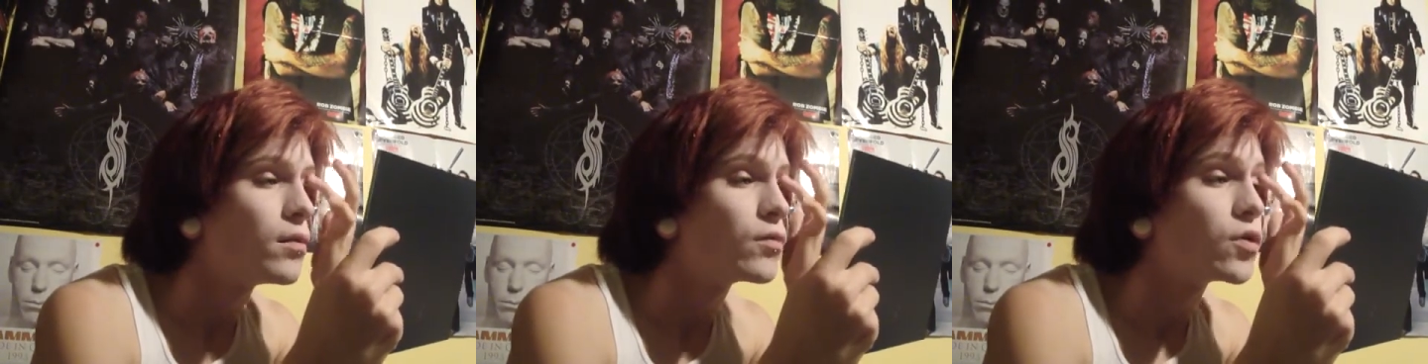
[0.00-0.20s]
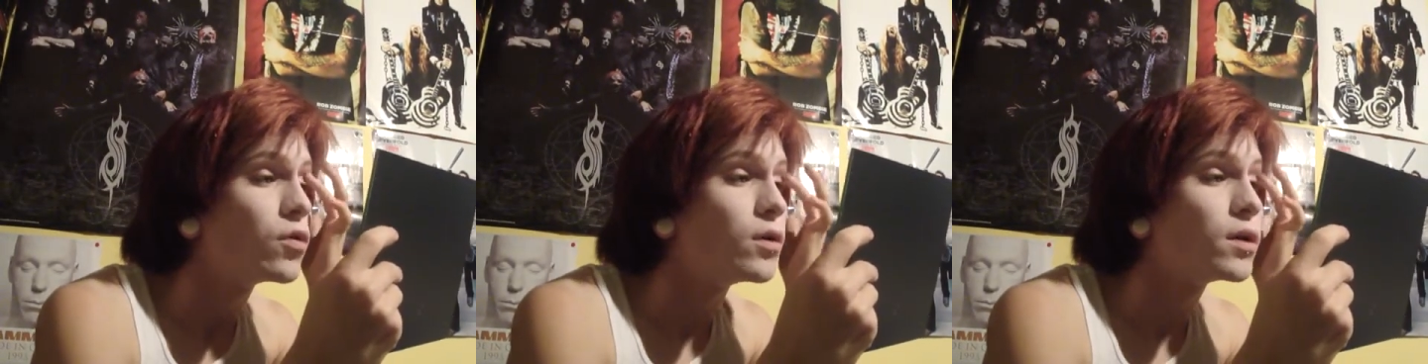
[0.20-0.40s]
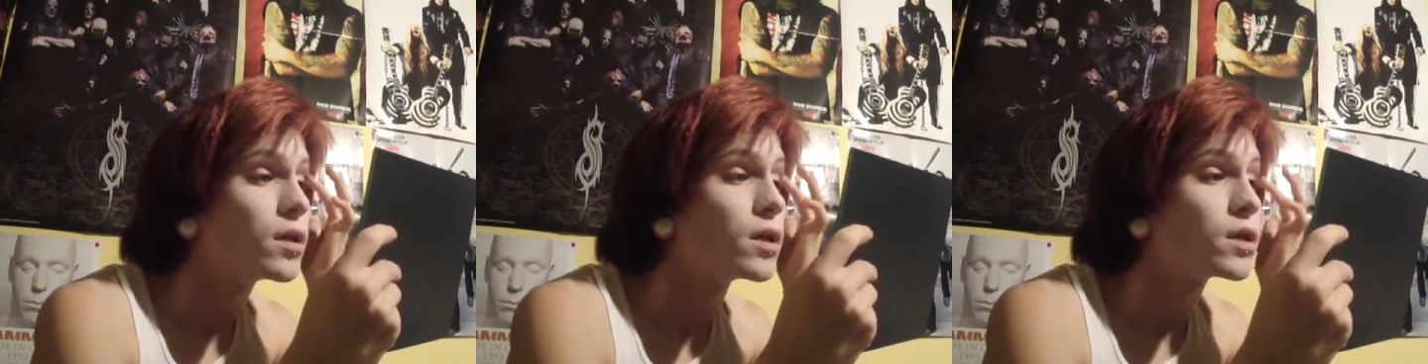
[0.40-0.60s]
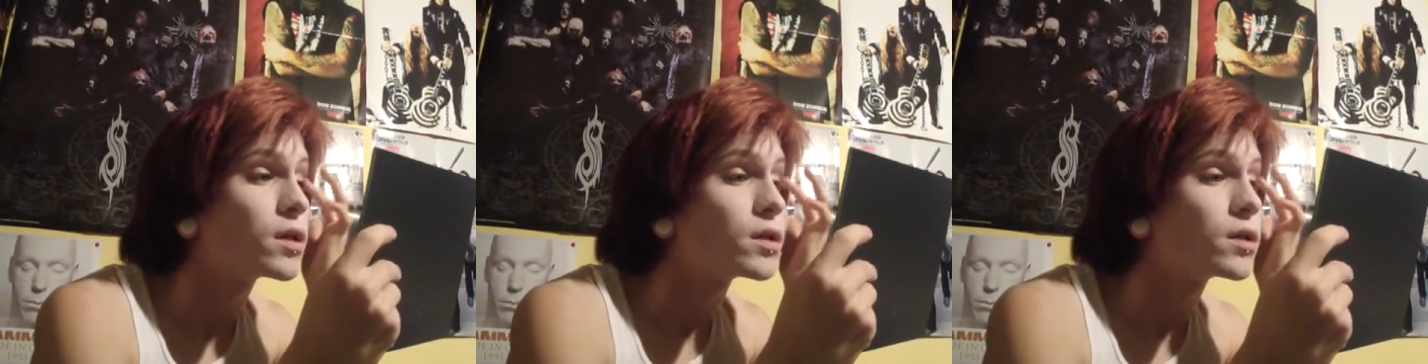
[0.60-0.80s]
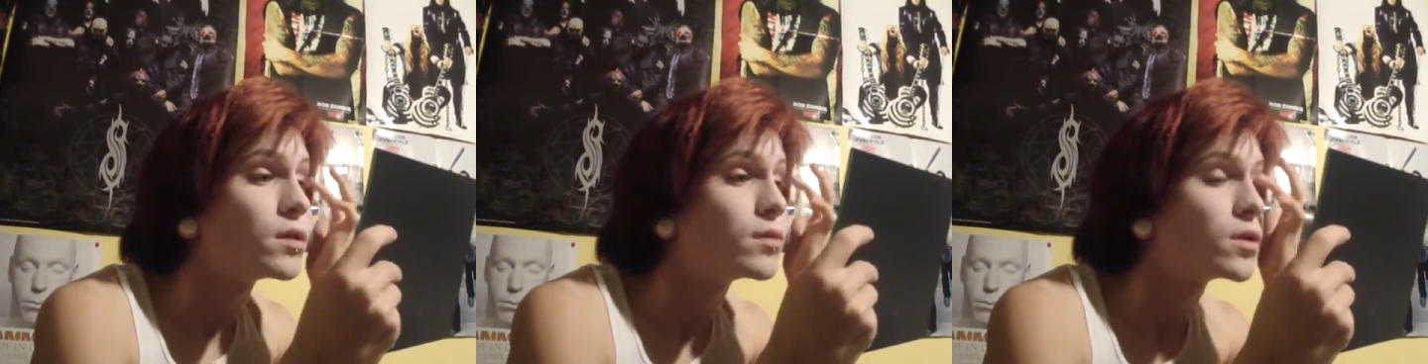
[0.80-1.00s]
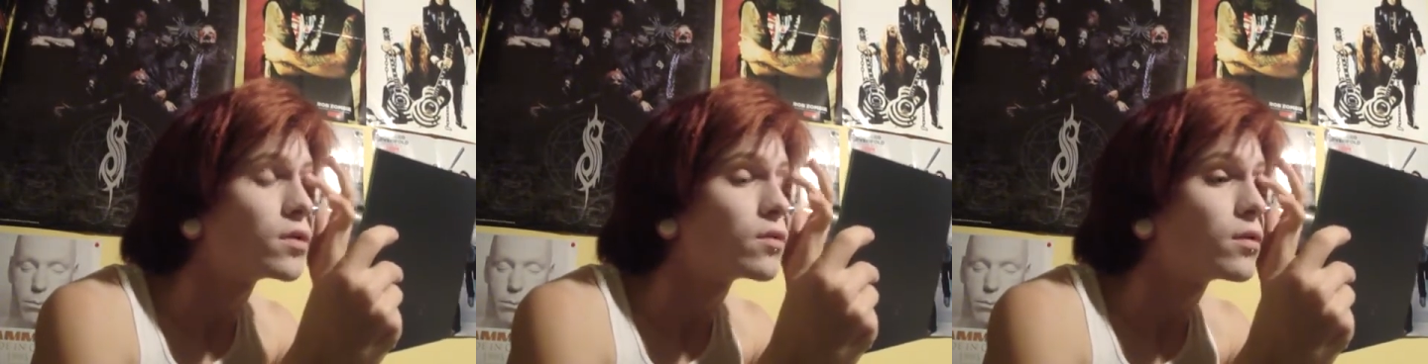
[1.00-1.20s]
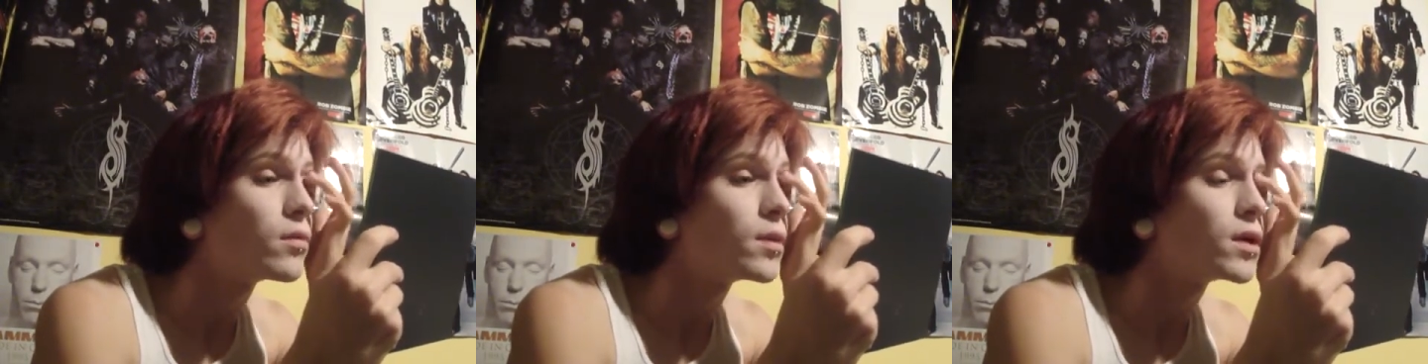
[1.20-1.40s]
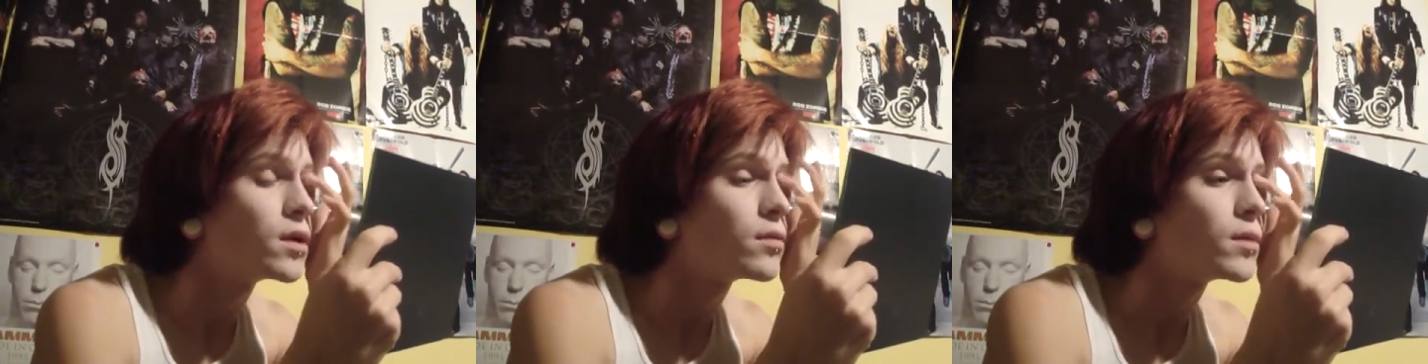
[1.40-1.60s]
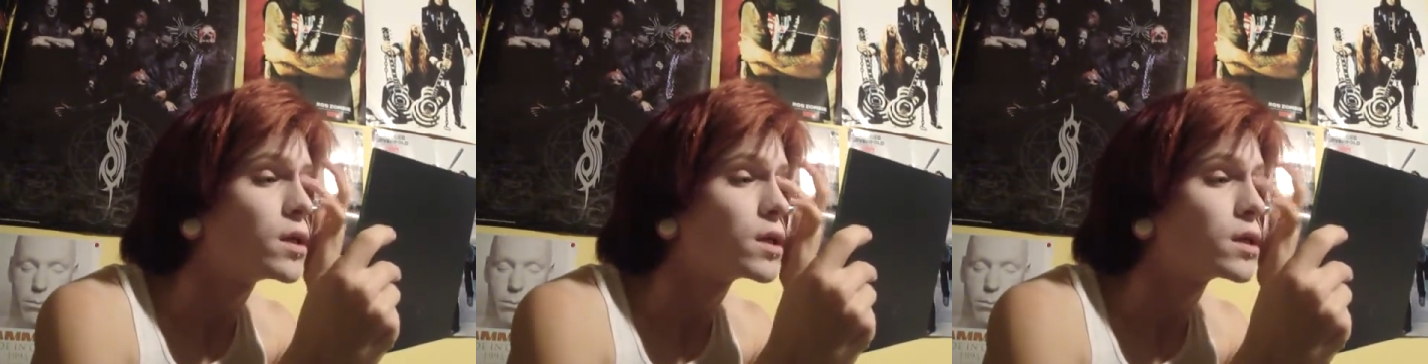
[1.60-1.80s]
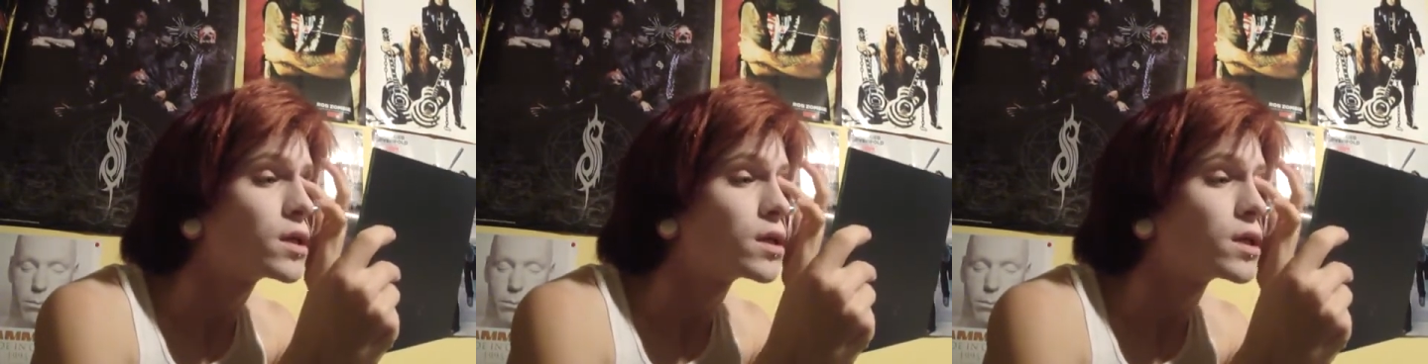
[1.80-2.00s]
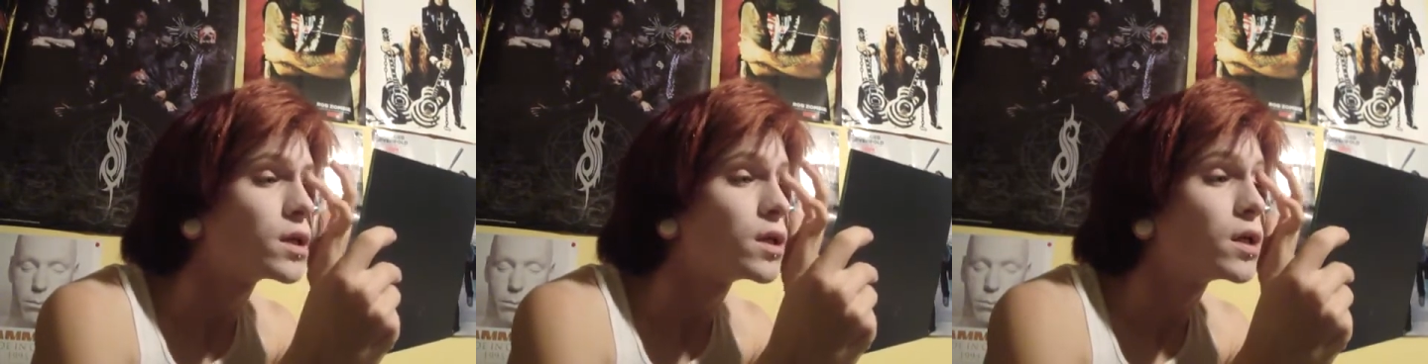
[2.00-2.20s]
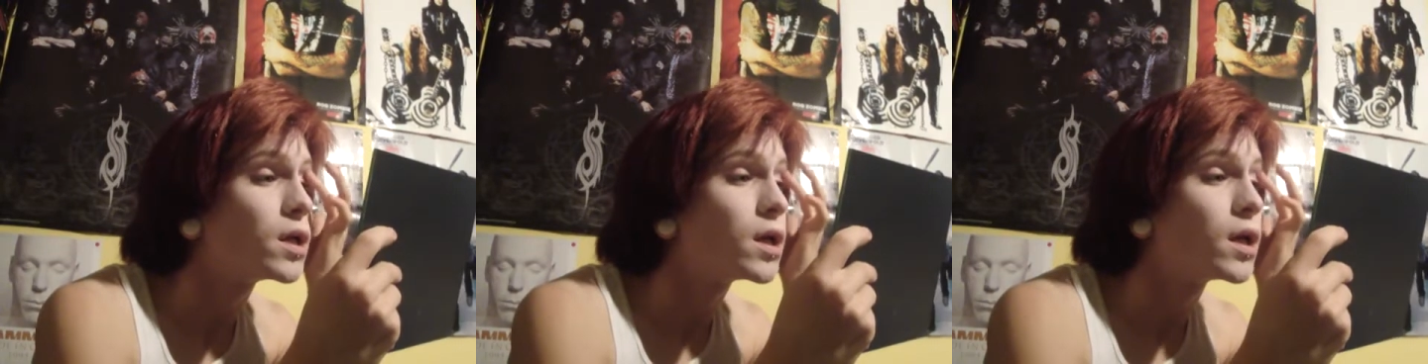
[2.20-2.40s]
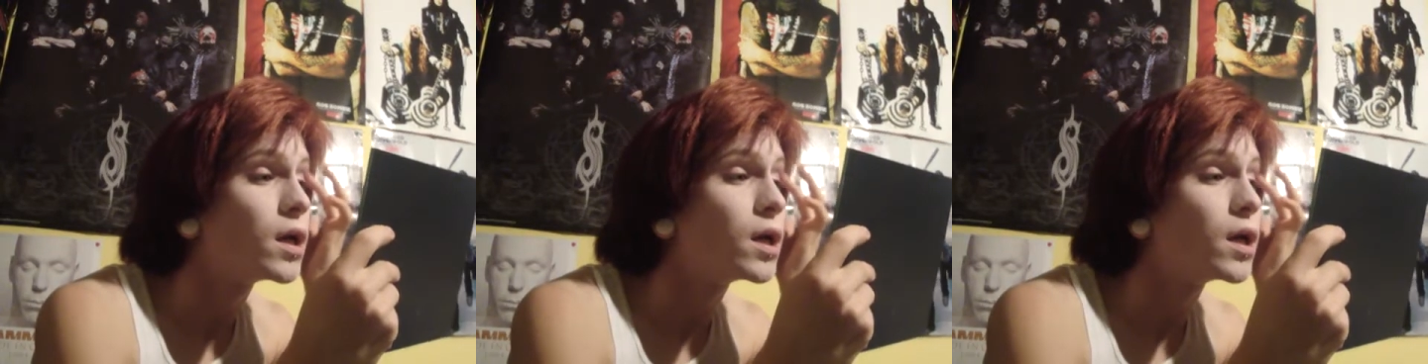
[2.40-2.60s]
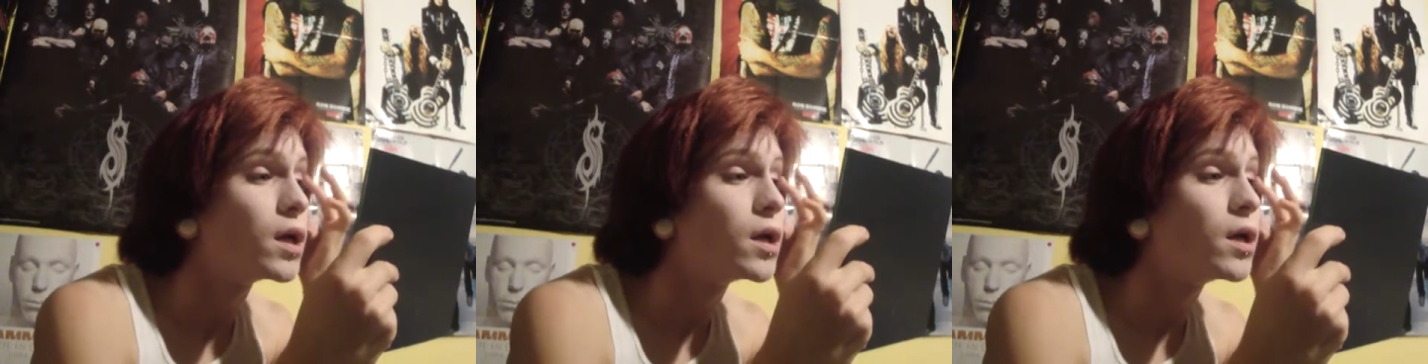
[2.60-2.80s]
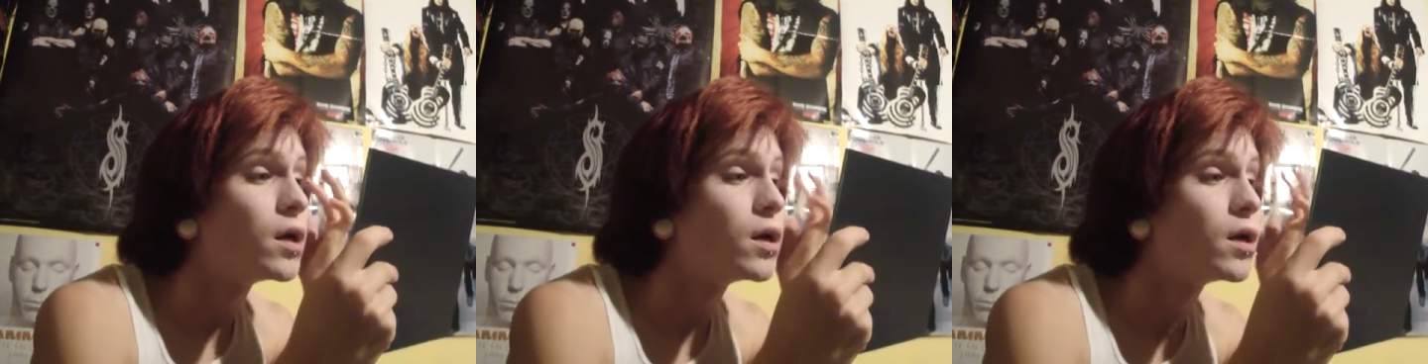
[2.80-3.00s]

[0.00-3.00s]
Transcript: going to let this absorb into my skin.